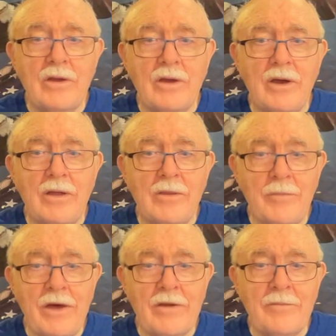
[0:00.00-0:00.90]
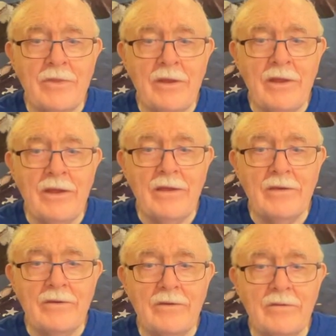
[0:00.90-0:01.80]
on the bottom of the lake
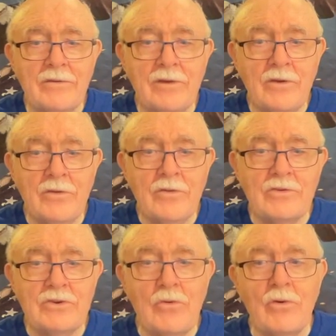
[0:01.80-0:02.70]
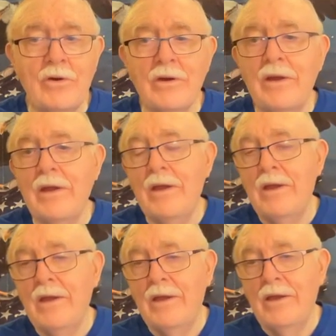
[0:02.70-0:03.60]
near the shore,
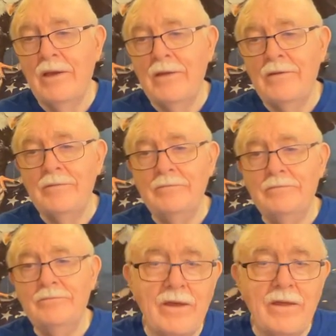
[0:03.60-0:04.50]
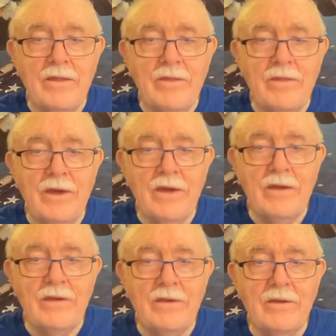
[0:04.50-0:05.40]
and
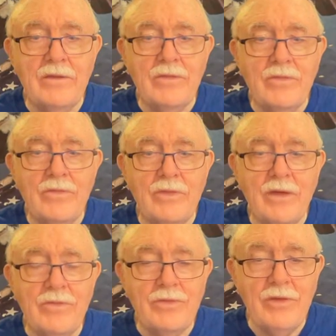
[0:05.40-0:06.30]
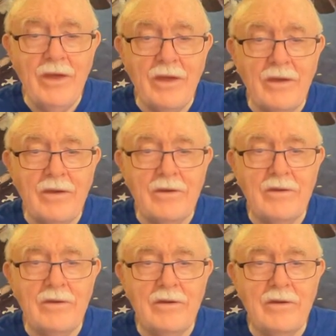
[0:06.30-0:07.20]
they think
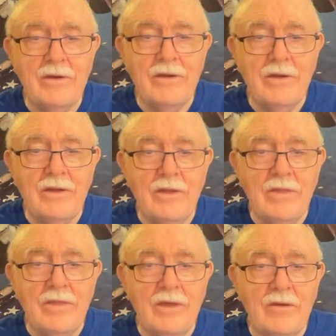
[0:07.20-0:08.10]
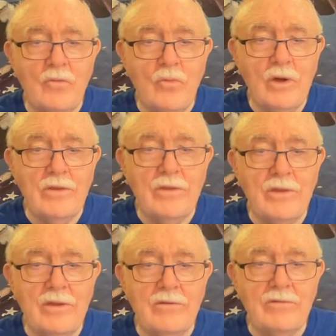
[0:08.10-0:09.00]
that what
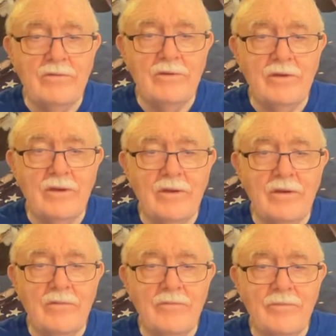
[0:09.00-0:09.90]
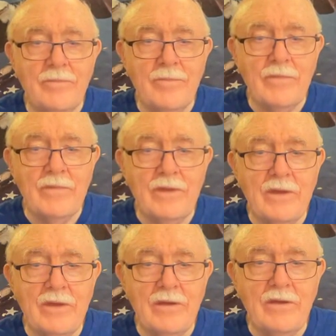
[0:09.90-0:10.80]
these the
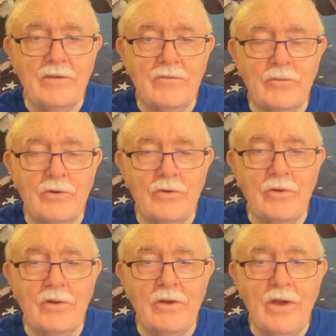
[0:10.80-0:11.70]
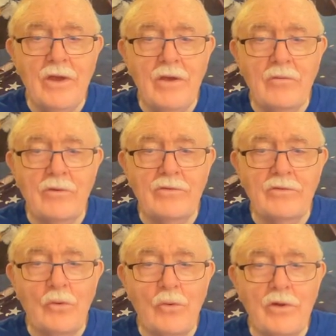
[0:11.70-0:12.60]
Indians were doing was
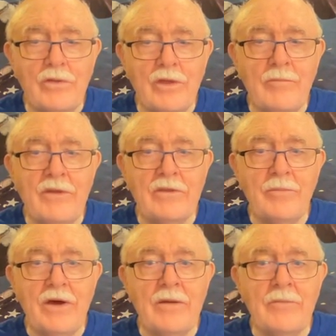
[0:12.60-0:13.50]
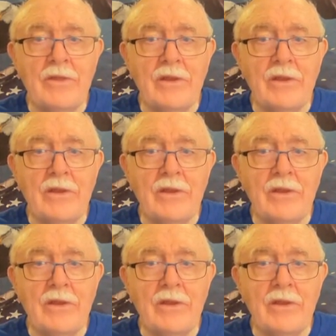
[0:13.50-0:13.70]
storing them at the bottom of the